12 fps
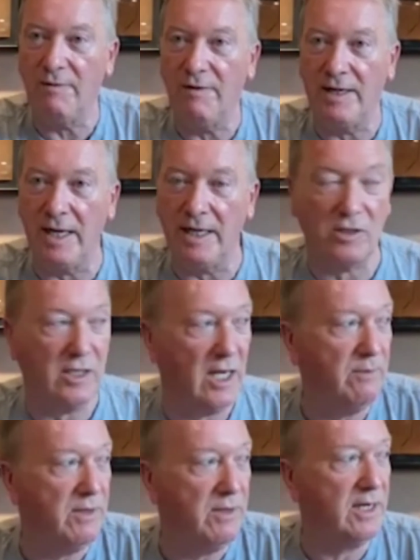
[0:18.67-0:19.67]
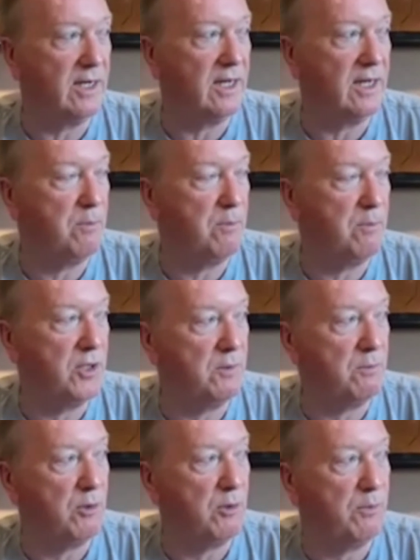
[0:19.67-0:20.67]
And if he gets them, then he, will put,
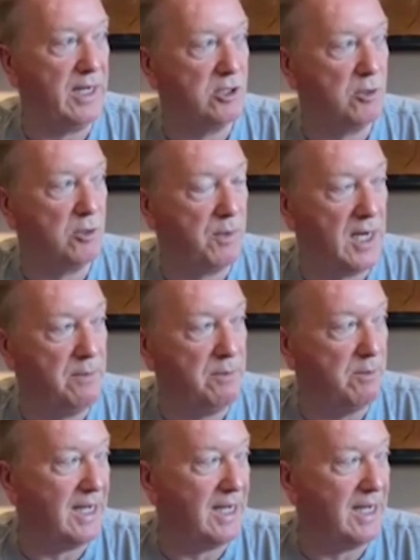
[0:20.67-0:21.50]
put pen to paper.